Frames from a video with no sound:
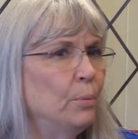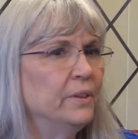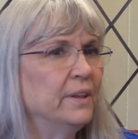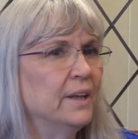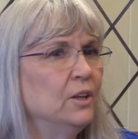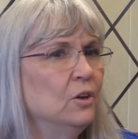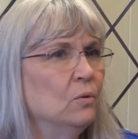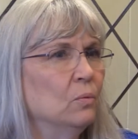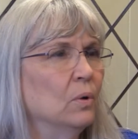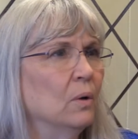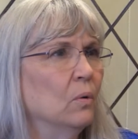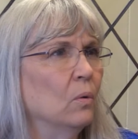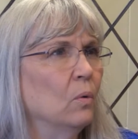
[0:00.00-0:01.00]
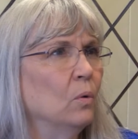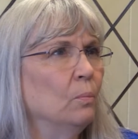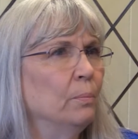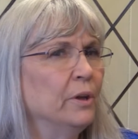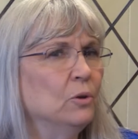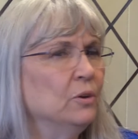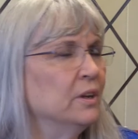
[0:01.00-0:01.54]
But
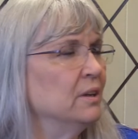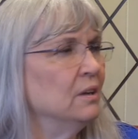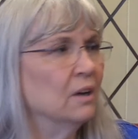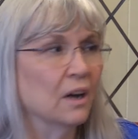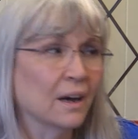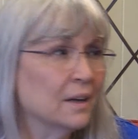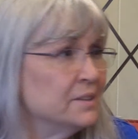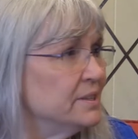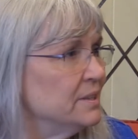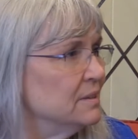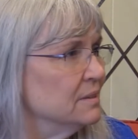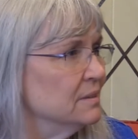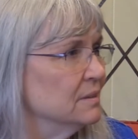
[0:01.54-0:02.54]
you didn't cause it.